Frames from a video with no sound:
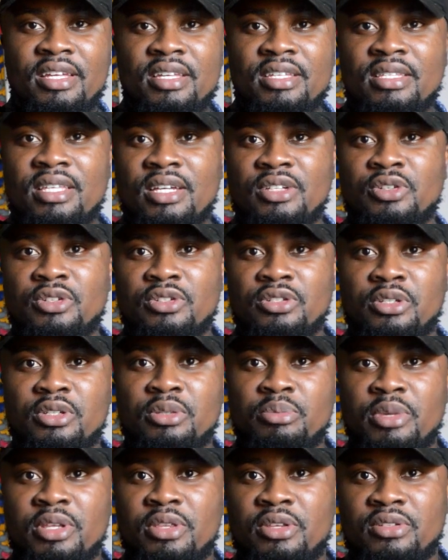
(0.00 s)
is that Johnson
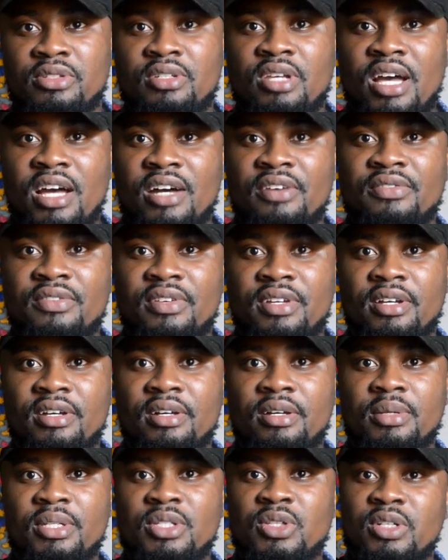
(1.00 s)
Smith doesn't have,
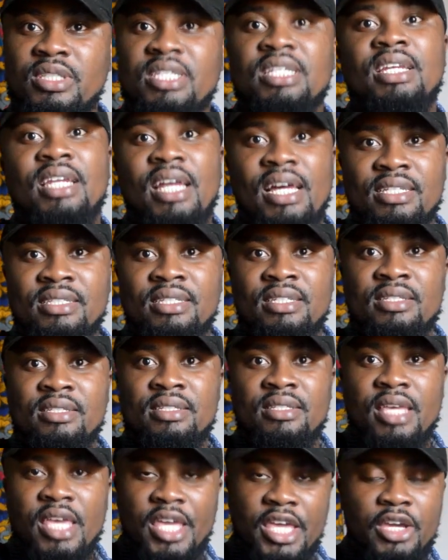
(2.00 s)
is not a
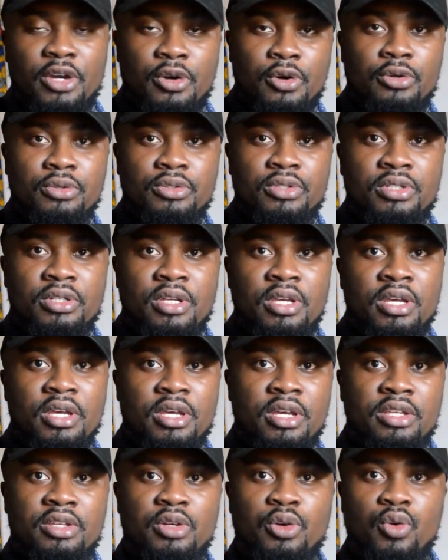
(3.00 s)
licensed A coach.
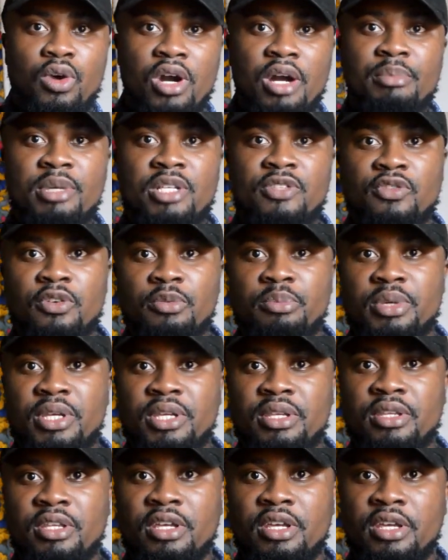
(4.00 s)
The requirements for
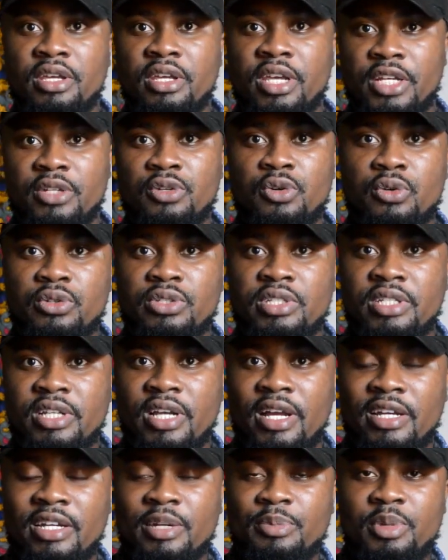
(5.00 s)
being a head coach in the
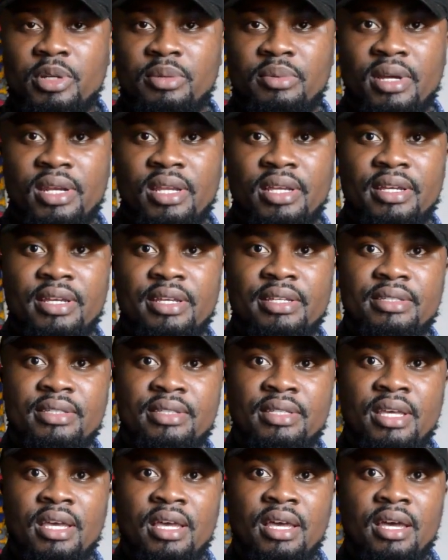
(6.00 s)
Ghana Premier League
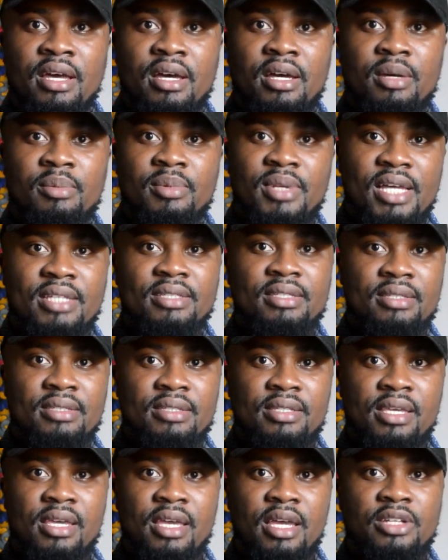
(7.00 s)
is
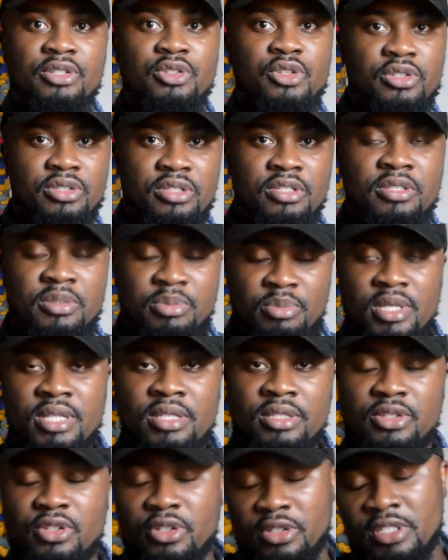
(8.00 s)
license A, and
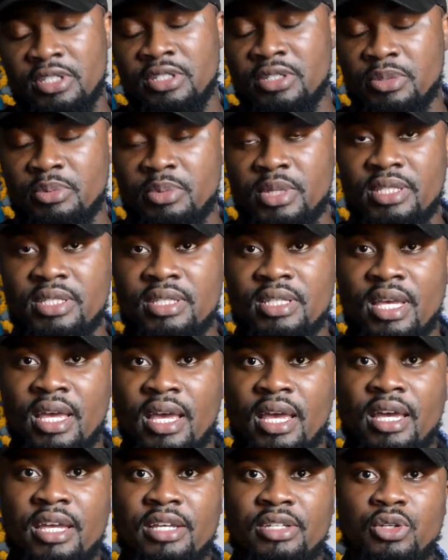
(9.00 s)
Justin Smith
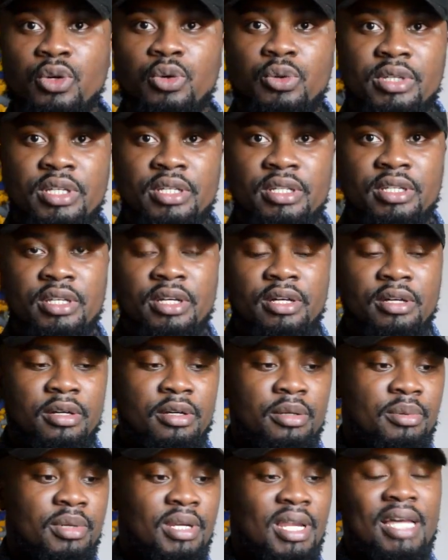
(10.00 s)
is holding
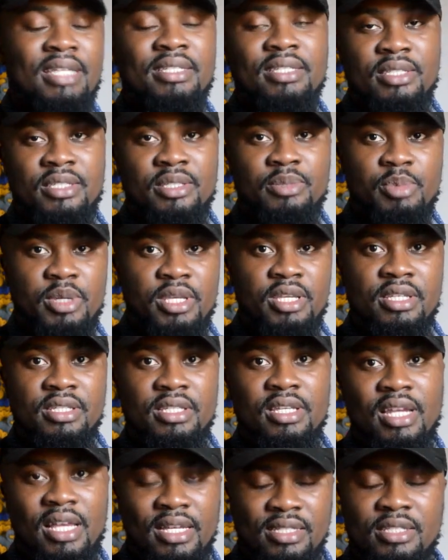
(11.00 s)
license B.
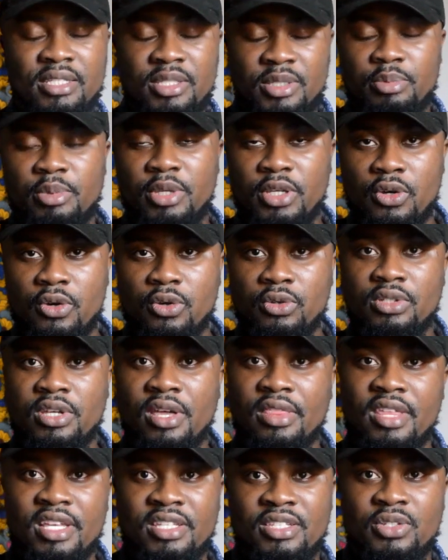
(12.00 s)
He's a license B coach,
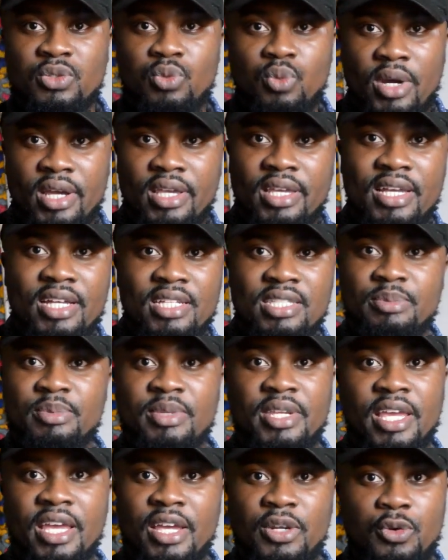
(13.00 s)
and that is why he can't
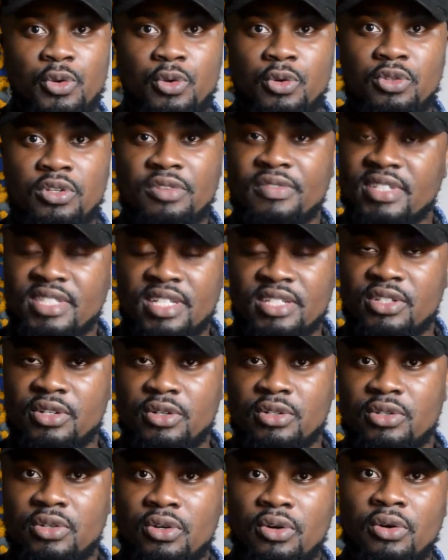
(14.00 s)
be the head coach of Asante
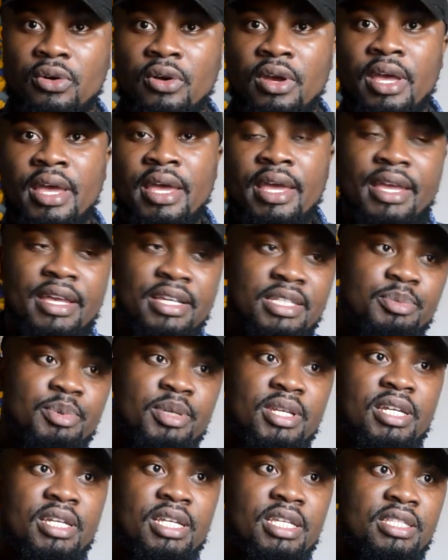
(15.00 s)
Kotoko. He has
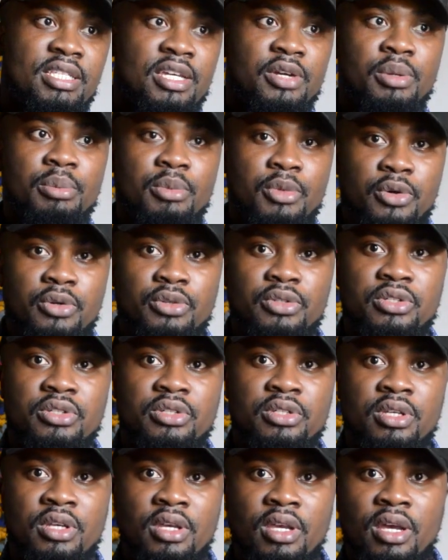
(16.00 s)
been an interim
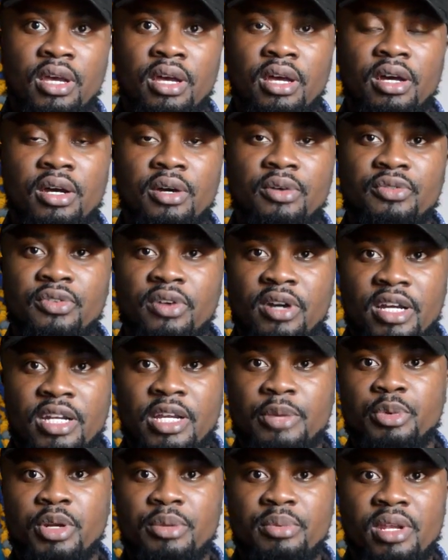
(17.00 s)
coach for
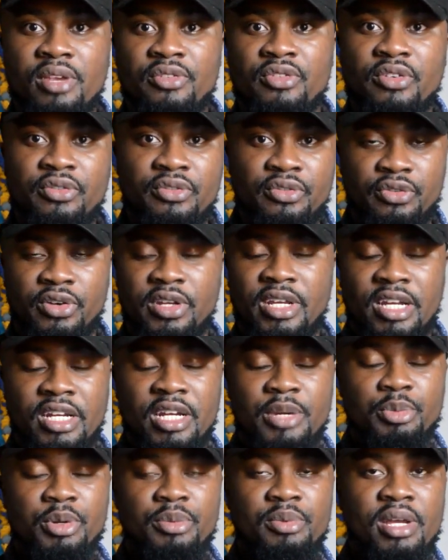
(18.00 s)
Ghana Premier League. For the
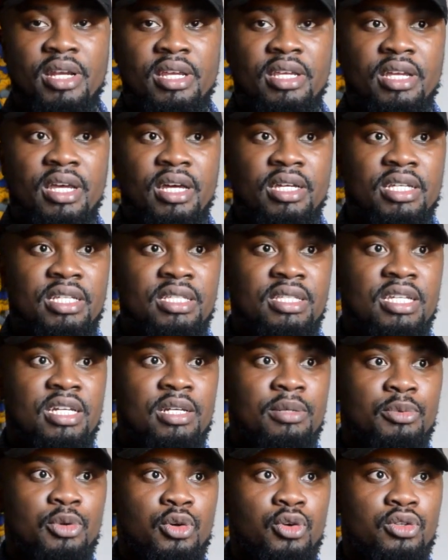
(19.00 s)
Ghana Premier League, an
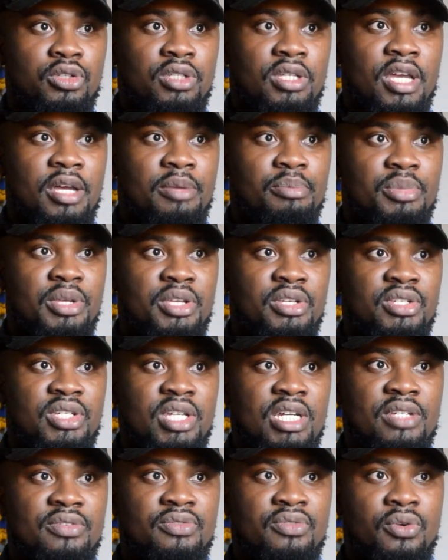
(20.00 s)
interim coach can be in
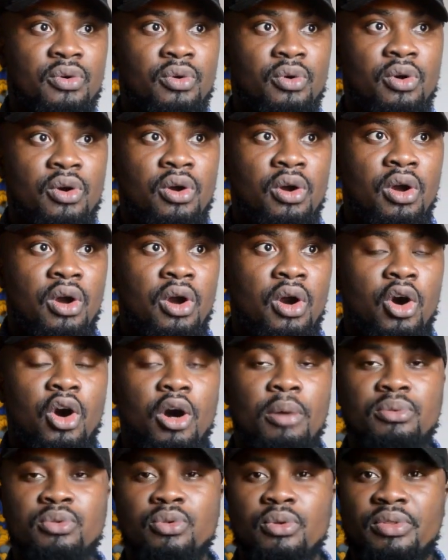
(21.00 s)
charge for
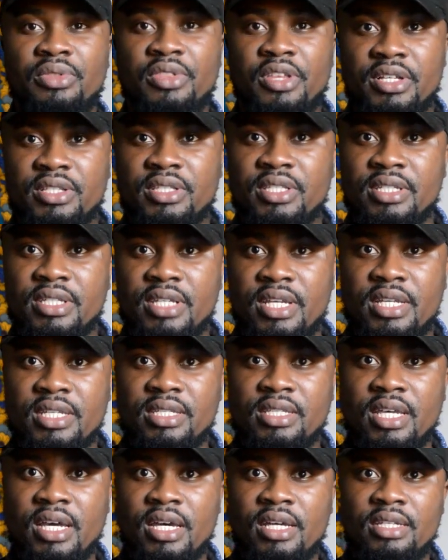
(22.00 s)
up to 30
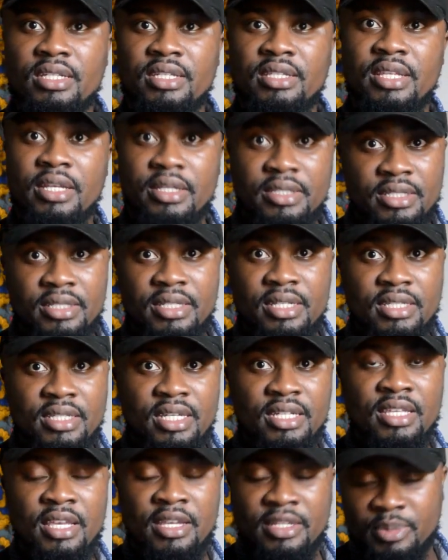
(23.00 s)
days, and the 30 days
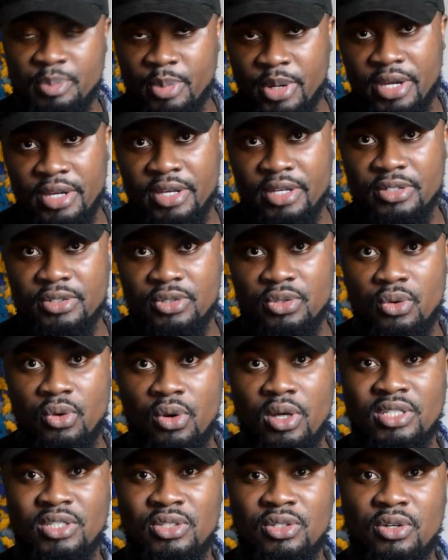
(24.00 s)
has expired. So
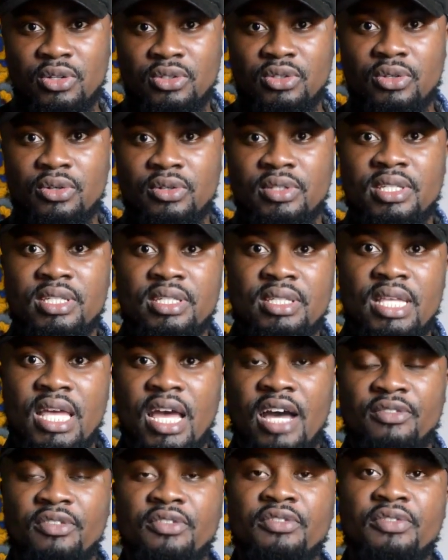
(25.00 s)
Asante Kotoko, since they
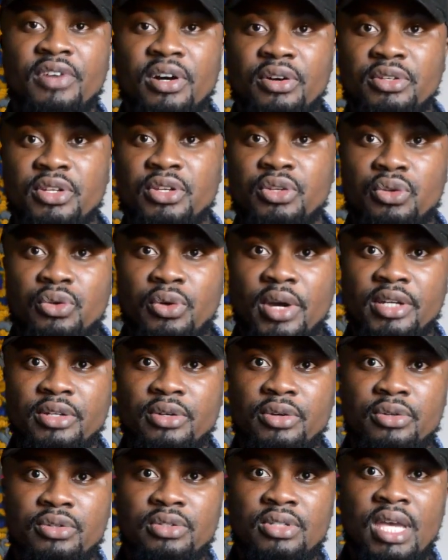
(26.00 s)
haven't found a new head
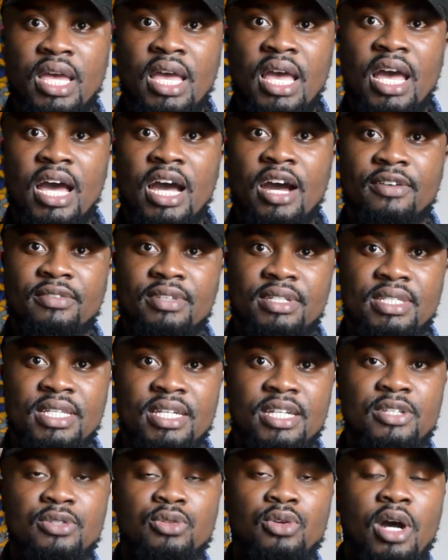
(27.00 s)
coach, have
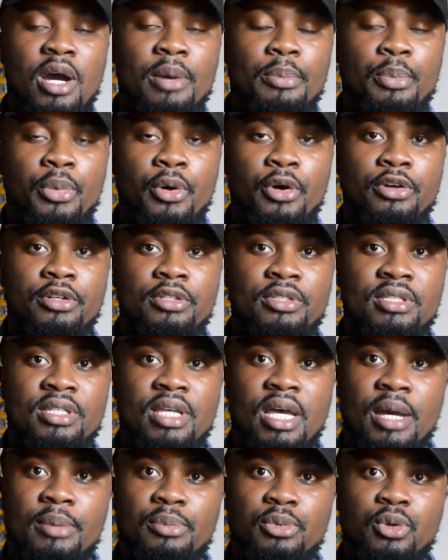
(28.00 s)
decided to appoint
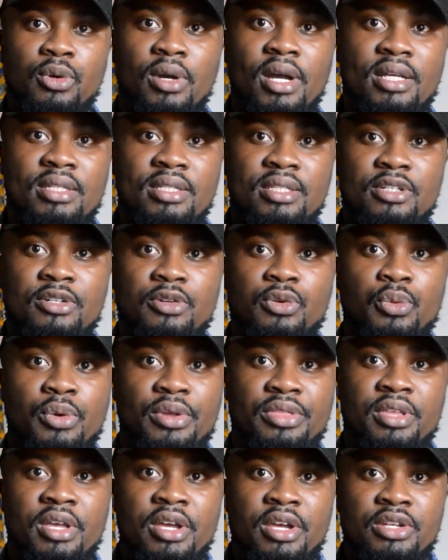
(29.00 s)
Abdul Gazele
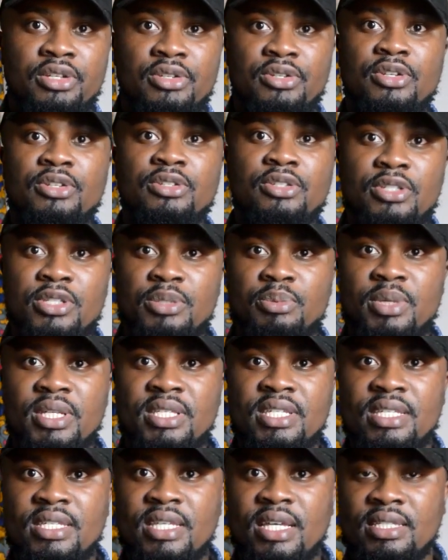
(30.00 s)
with Johnson
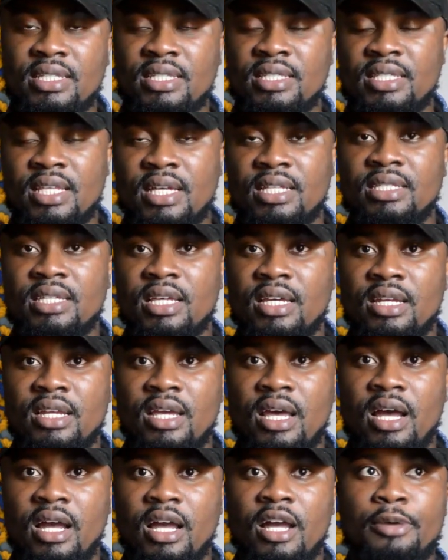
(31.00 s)
Smith, his assistant, and
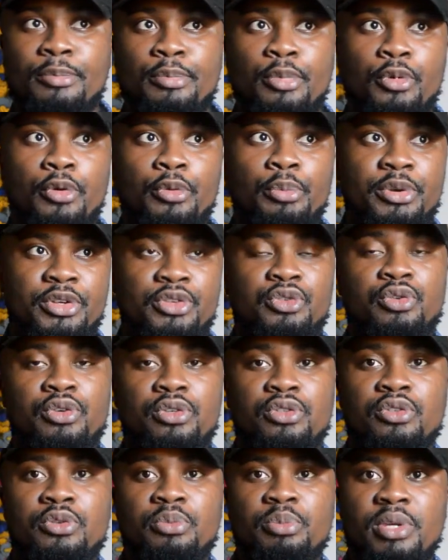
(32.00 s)
Akakpo
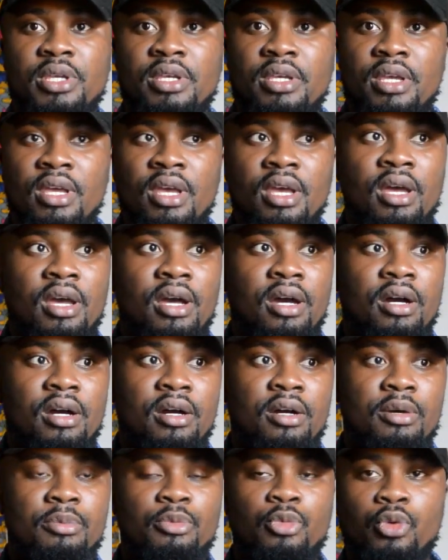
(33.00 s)
Patron to be
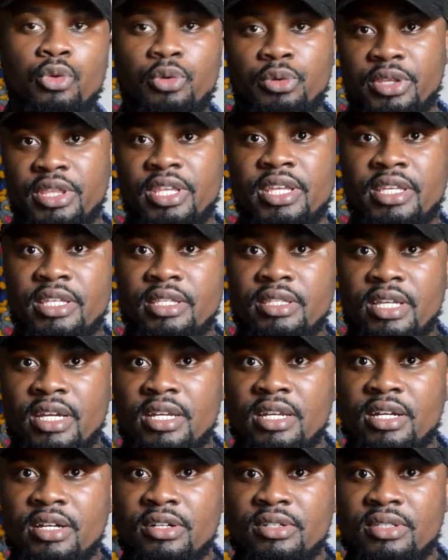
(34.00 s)
in the
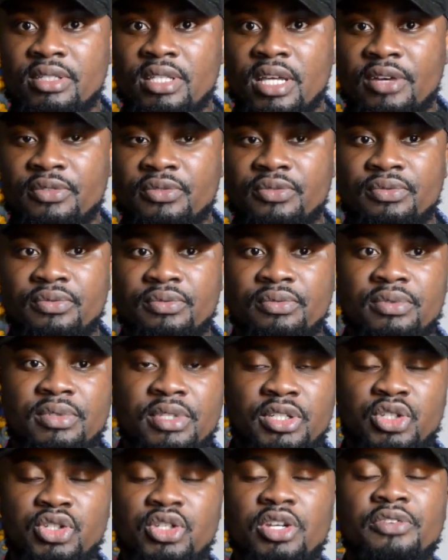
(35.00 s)
technical staff.
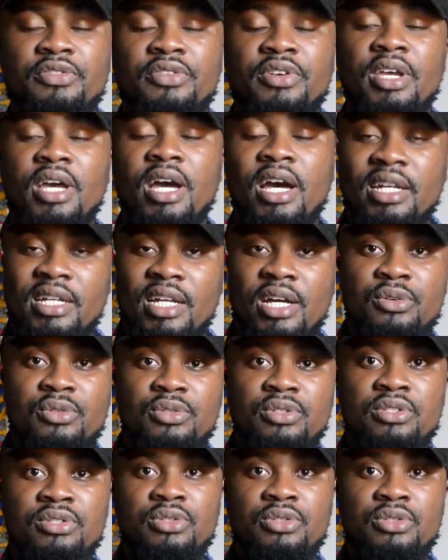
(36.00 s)
The GFA announced